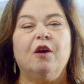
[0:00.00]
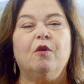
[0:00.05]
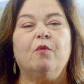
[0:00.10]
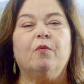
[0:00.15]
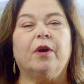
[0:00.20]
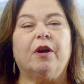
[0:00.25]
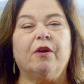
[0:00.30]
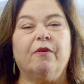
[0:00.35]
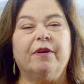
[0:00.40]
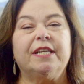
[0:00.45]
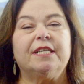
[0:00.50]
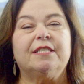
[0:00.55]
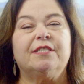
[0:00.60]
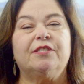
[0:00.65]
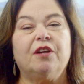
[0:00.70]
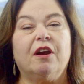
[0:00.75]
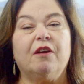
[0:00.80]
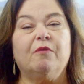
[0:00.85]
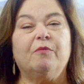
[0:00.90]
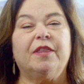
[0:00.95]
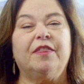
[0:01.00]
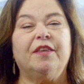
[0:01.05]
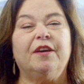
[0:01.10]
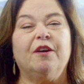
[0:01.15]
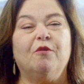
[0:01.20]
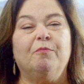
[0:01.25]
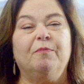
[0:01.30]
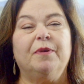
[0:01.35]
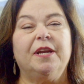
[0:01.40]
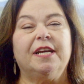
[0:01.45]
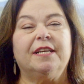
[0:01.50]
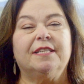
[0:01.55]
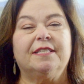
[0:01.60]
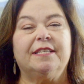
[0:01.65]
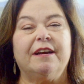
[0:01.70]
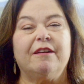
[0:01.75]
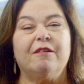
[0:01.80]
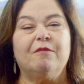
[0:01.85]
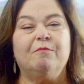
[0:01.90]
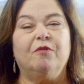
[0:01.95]
We're going to start with the opening
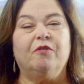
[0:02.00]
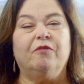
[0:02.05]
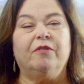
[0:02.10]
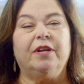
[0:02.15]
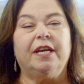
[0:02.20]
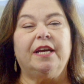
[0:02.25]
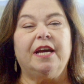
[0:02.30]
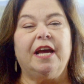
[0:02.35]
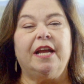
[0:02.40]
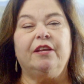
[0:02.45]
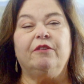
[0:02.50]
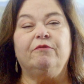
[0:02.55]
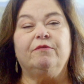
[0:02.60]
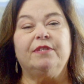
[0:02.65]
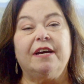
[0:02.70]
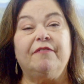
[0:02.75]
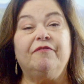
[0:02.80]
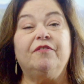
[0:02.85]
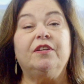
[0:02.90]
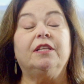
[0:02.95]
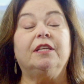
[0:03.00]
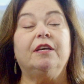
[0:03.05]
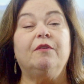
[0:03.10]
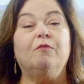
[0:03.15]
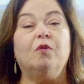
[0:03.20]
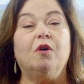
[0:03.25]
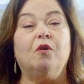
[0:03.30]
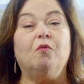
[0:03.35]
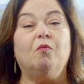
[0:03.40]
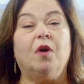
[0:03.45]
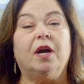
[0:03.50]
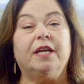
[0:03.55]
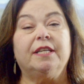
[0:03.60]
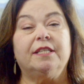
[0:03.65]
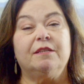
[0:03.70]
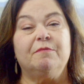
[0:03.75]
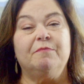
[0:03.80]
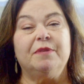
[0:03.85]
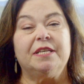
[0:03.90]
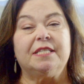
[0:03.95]
ceremony, and you definitely won't
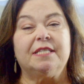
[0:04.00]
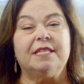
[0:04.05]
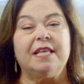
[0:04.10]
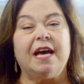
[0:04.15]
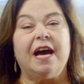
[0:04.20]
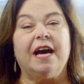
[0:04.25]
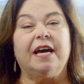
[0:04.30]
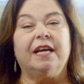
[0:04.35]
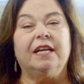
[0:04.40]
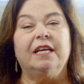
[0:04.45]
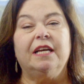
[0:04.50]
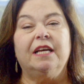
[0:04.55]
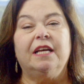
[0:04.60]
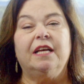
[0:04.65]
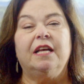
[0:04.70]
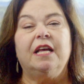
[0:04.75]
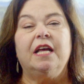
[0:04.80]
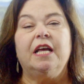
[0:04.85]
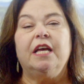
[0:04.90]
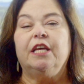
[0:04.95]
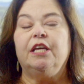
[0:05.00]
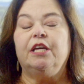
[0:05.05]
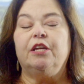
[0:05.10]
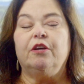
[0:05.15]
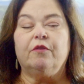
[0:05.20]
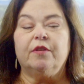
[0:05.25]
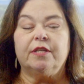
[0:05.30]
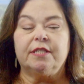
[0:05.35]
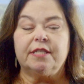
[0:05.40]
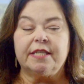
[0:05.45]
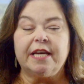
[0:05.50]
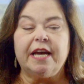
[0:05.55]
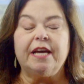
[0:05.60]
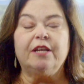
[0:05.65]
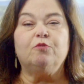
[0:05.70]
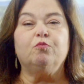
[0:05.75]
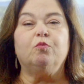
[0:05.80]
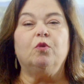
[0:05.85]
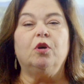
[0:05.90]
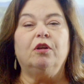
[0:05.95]
want to miss that. You know, the
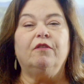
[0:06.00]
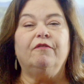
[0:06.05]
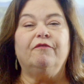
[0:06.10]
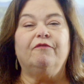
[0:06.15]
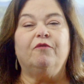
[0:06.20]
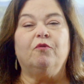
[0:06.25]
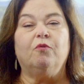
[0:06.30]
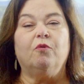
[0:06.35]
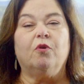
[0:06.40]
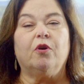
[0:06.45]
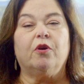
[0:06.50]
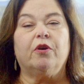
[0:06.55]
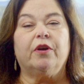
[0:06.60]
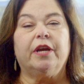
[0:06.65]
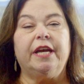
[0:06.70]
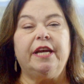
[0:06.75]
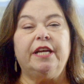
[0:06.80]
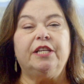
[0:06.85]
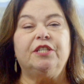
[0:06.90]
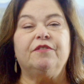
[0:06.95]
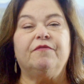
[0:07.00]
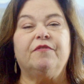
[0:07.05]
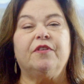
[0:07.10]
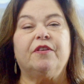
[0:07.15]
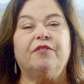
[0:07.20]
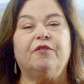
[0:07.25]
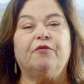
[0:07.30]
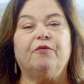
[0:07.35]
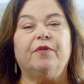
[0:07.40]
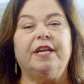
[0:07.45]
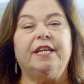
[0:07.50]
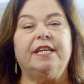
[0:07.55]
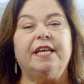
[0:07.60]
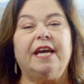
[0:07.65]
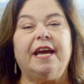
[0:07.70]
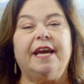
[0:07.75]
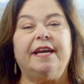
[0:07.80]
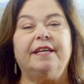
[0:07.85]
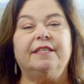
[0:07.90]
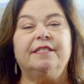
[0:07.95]
schedule for each of the 3
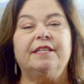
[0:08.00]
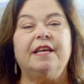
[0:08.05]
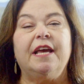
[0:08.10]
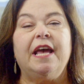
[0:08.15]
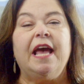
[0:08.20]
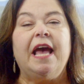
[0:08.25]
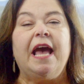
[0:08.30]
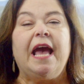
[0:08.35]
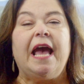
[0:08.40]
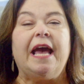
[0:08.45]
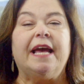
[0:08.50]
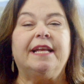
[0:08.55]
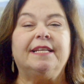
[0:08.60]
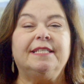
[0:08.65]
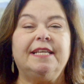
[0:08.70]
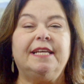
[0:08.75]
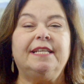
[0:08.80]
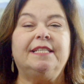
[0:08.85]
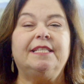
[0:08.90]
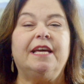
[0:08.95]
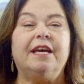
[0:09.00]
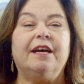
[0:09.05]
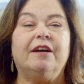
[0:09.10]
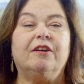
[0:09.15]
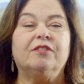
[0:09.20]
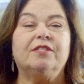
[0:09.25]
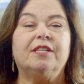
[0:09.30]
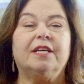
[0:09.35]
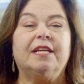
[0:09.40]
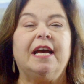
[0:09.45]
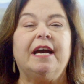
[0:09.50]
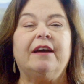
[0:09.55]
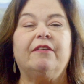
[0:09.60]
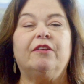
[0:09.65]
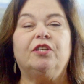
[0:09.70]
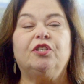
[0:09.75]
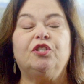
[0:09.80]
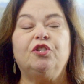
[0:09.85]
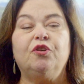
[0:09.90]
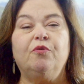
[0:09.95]
days and details on how
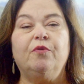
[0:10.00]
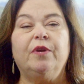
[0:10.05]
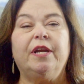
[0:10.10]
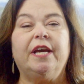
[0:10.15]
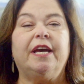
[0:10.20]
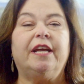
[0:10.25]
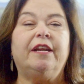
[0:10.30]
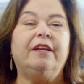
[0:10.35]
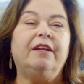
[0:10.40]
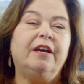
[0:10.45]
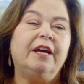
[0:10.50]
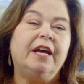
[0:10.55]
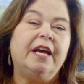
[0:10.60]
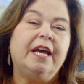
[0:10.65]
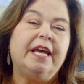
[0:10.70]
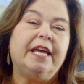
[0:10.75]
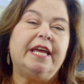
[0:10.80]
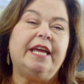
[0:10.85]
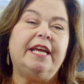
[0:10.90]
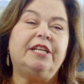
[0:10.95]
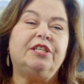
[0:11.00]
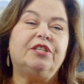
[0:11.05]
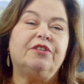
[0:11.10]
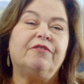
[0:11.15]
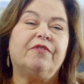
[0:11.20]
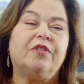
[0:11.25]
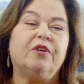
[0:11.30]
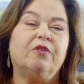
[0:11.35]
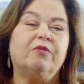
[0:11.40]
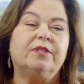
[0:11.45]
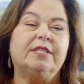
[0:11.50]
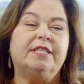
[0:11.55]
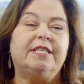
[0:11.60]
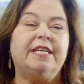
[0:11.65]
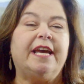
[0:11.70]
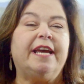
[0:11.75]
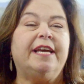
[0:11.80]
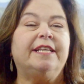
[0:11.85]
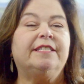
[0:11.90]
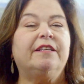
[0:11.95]
to tune in each of those
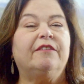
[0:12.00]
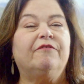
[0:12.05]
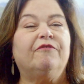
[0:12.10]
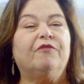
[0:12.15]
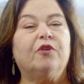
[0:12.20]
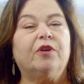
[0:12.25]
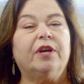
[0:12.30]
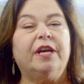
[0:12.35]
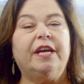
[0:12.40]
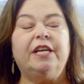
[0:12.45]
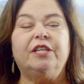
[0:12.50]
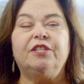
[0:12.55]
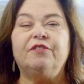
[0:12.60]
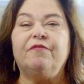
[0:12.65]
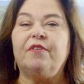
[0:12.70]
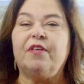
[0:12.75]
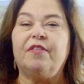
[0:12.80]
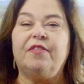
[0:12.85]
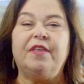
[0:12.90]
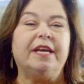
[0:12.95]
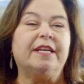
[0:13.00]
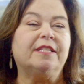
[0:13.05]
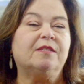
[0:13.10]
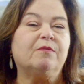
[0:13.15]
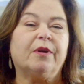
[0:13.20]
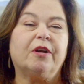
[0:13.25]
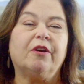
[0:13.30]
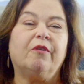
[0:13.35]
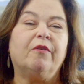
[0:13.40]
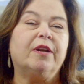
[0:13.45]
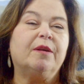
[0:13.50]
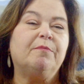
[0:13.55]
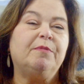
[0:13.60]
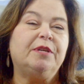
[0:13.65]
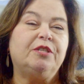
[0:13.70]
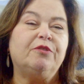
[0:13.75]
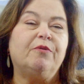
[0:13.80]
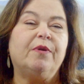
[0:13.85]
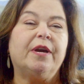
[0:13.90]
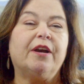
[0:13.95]
days and for each of the things we're going to
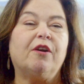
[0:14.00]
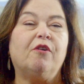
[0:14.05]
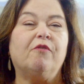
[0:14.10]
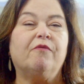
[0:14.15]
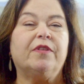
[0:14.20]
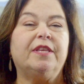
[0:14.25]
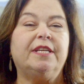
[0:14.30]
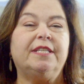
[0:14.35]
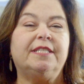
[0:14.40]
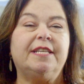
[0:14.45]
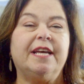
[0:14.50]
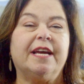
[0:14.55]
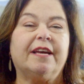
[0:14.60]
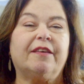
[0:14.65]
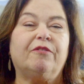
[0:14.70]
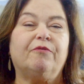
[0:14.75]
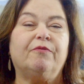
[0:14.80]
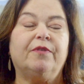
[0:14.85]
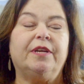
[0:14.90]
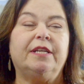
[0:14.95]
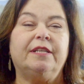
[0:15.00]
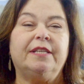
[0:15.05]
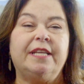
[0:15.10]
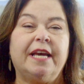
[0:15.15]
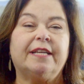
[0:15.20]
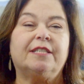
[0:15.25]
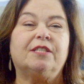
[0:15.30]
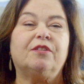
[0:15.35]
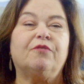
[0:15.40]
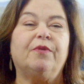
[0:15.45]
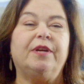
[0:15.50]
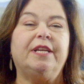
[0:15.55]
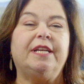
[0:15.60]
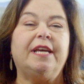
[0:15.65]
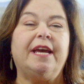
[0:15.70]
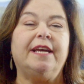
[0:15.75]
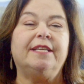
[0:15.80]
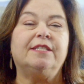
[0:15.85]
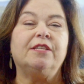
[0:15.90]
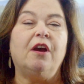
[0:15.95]
be doing over these next three
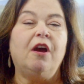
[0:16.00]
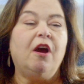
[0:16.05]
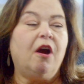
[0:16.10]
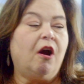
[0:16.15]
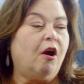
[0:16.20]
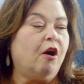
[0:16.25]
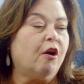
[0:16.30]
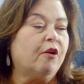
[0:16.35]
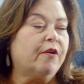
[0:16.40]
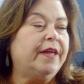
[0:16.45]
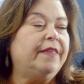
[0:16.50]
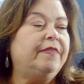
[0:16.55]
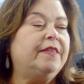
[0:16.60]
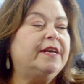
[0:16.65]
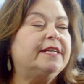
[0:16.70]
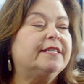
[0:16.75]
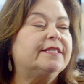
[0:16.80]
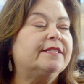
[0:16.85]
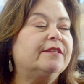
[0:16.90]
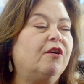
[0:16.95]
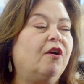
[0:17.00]
days are in this